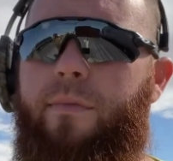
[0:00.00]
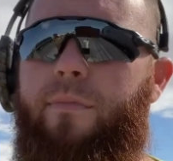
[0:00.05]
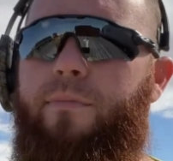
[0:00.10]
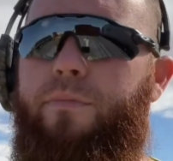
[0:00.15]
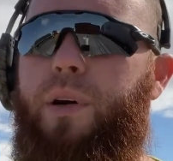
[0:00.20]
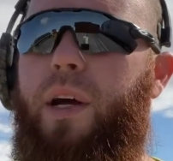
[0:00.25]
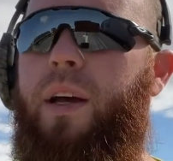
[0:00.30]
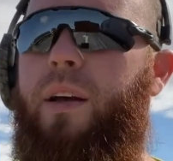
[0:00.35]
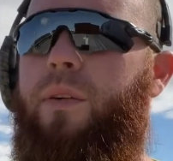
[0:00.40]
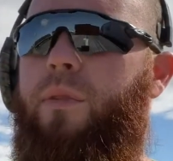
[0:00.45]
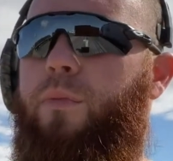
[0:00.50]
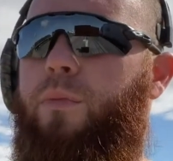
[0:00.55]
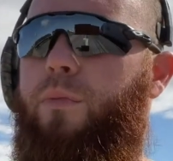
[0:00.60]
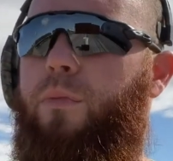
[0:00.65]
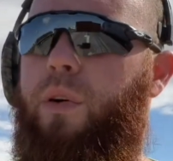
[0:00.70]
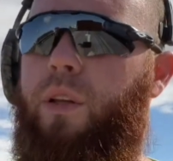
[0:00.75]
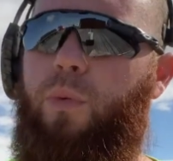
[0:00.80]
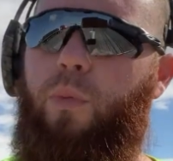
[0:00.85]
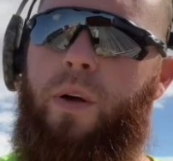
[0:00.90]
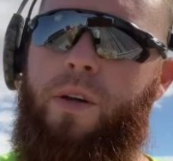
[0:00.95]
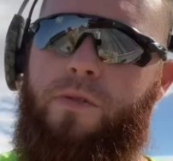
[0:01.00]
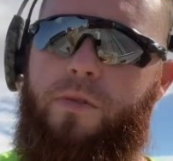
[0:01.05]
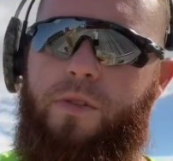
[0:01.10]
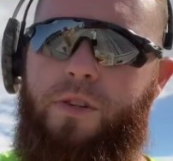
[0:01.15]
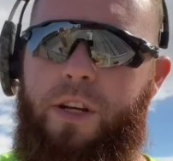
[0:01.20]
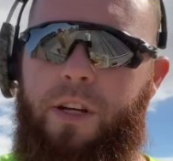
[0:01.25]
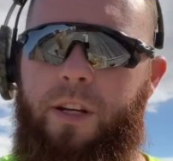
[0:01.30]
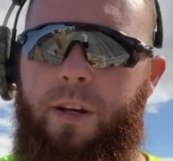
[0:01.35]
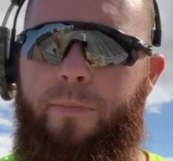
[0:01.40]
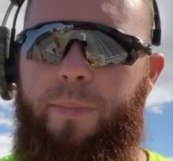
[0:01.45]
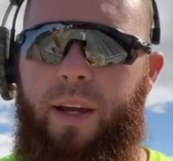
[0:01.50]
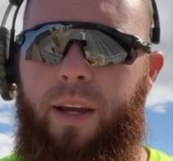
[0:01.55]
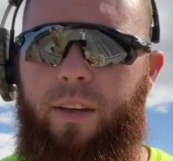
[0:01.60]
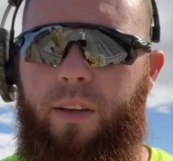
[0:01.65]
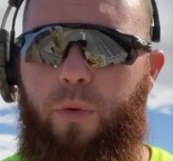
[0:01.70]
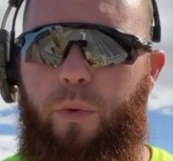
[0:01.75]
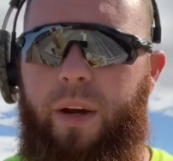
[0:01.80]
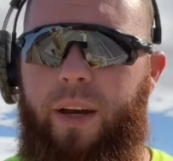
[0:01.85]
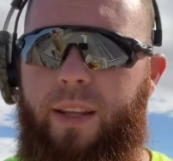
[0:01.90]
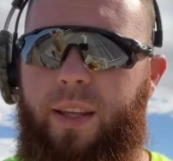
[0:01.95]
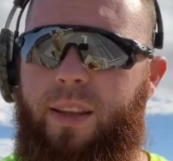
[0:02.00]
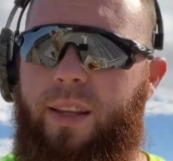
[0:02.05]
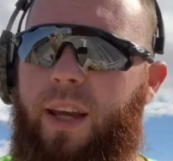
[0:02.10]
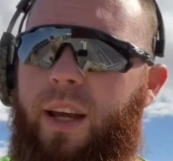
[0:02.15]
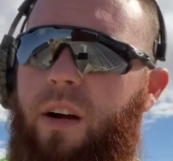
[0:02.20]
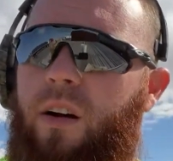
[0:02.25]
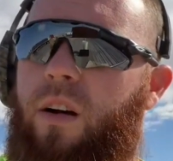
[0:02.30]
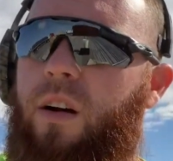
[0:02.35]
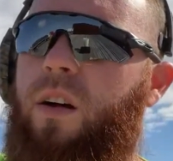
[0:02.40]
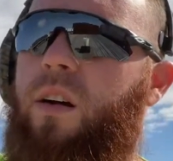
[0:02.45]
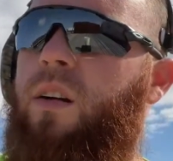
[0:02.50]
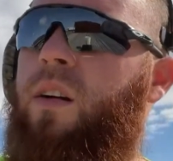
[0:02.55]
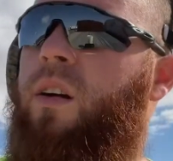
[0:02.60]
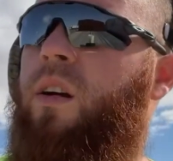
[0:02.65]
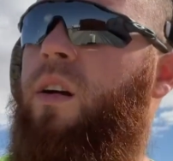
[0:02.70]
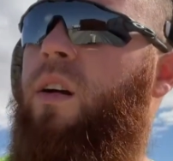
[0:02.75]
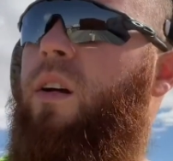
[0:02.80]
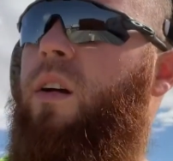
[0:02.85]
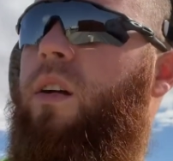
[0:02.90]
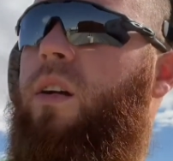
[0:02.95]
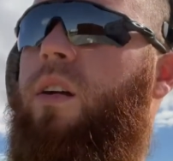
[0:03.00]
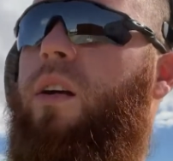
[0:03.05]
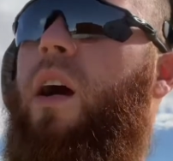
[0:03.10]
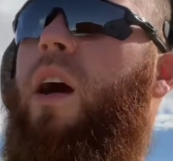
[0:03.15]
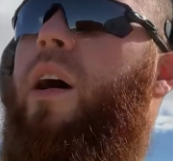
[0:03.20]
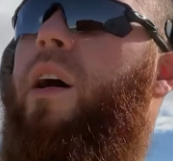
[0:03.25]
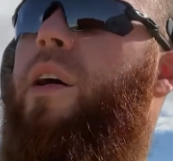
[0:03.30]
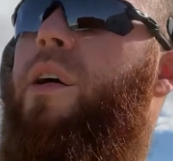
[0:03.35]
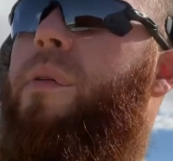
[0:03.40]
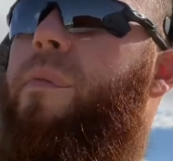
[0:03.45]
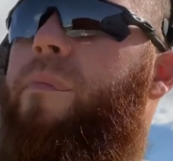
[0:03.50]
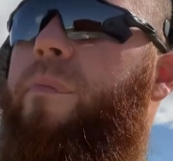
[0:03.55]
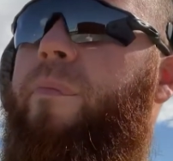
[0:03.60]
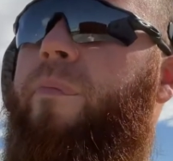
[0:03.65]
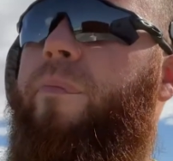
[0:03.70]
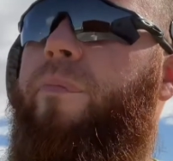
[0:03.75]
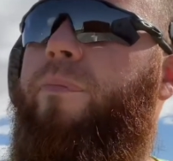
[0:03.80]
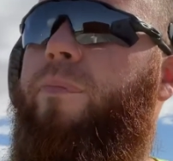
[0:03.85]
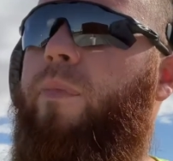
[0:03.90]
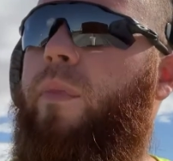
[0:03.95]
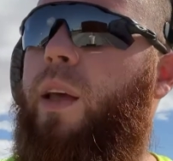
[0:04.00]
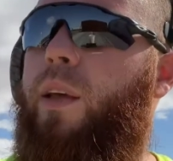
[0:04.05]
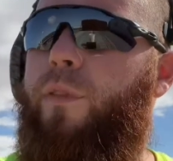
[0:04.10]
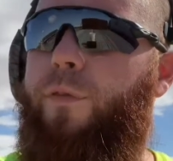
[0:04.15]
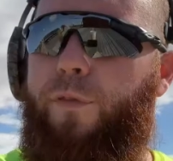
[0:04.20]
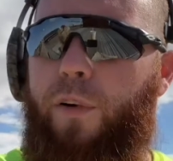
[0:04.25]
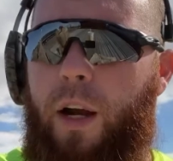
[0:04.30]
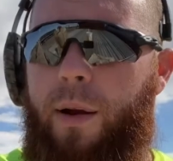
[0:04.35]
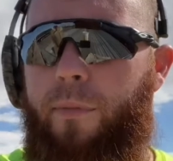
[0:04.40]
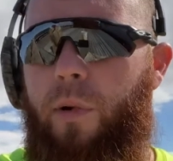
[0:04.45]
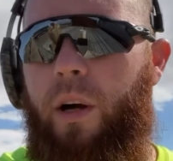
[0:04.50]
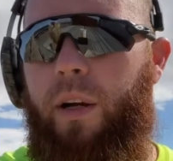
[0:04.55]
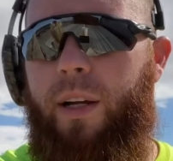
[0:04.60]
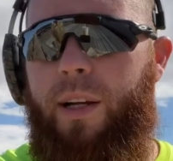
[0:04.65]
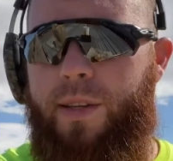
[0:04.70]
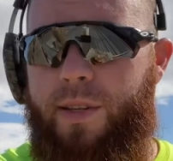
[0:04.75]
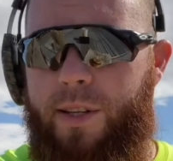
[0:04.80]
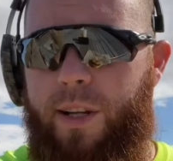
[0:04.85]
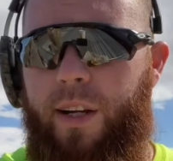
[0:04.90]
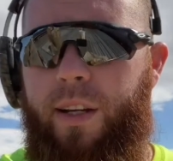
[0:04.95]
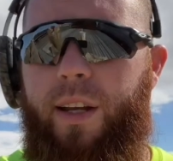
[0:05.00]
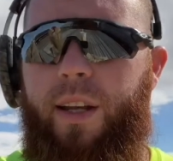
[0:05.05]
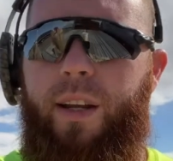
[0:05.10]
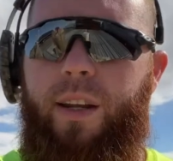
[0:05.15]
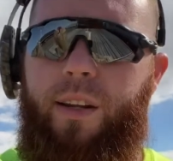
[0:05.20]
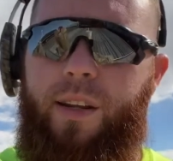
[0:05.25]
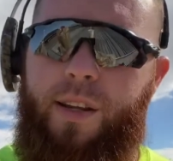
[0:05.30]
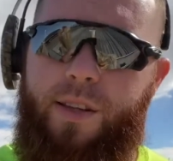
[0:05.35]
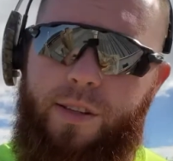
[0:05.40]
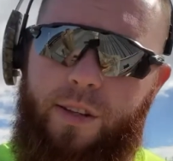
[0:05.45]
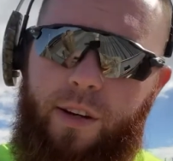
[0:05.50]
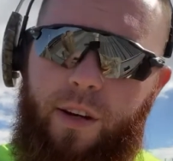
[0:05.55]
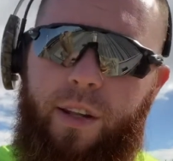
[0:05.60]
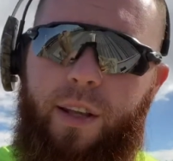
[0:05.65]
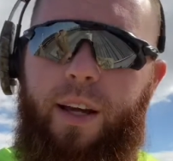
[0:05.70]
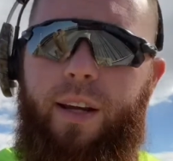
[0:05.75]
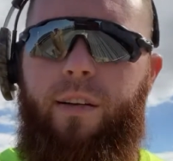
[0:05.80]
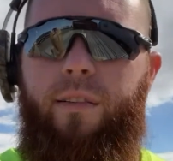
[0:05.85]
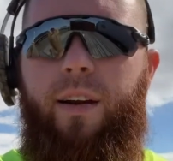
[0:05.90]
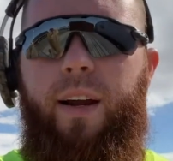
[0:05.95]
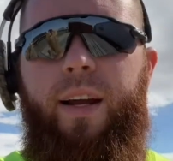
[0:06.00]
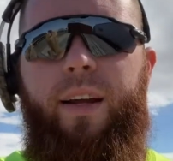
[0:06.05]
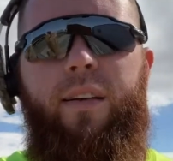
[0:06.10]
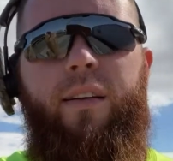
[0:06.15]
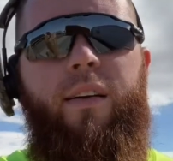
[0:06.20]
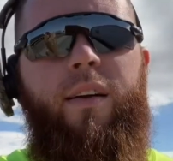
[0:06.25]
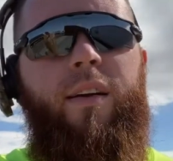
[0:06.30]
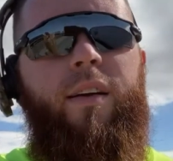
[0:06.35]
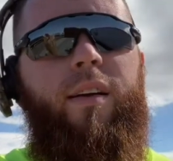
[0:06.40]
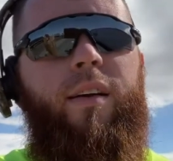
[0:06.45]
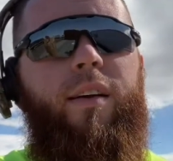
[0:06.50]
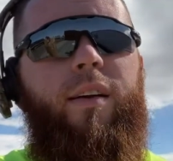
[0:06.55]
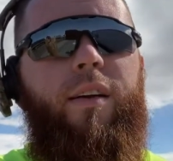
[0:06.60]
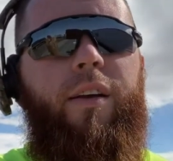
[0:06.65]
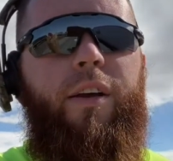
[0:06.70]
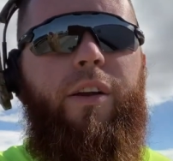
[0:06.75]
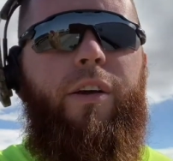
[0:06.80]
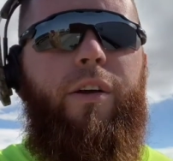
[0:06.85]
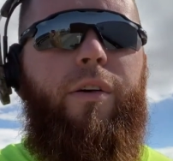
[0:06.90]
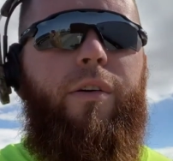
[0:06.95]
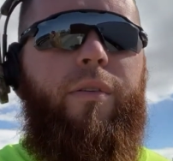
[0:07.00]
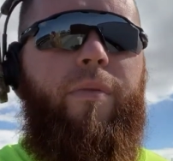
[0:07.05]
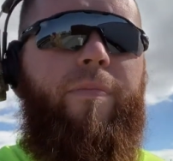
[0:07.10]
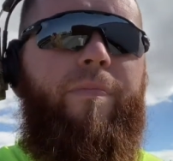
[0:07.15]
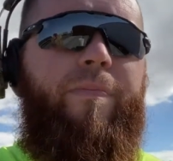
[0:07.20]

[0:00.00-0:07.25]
But with West Virginia being the way that they are, and freight market sucking and isn't all that great, you know,